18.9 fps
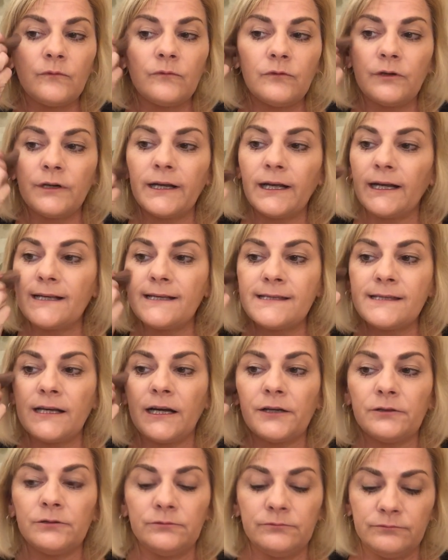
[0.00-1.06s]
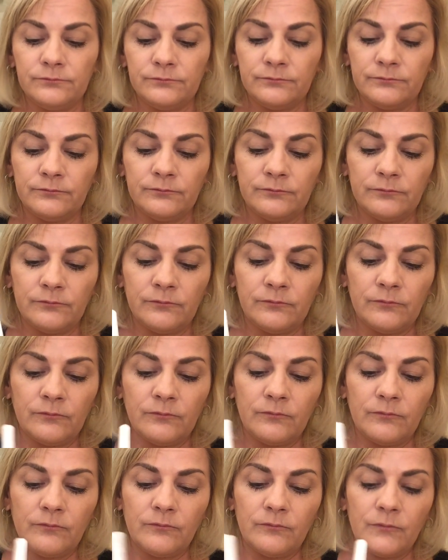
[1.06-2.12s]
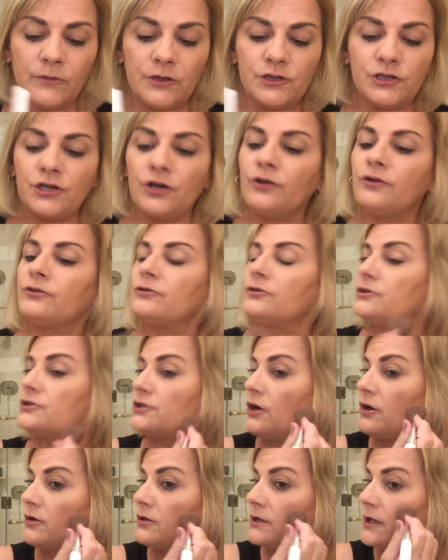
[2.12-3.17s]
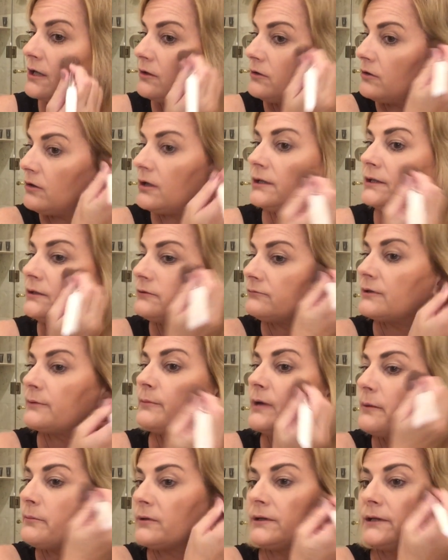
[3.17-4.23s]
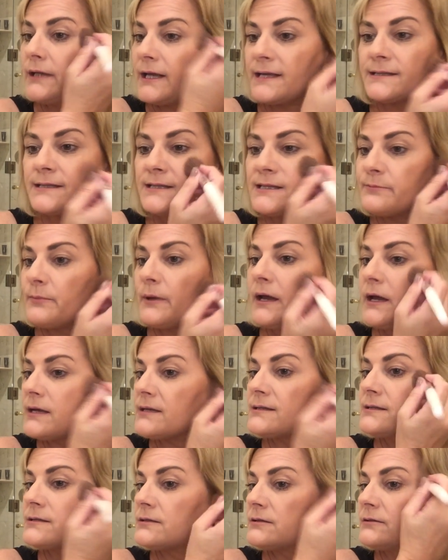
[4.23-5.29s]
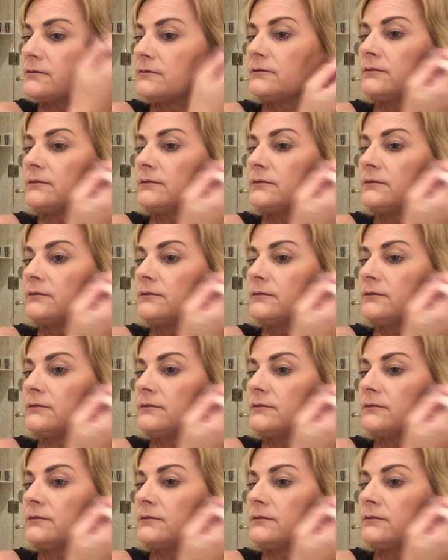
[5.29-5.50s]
Really subtle. You don't need a lot. Remember, less is best.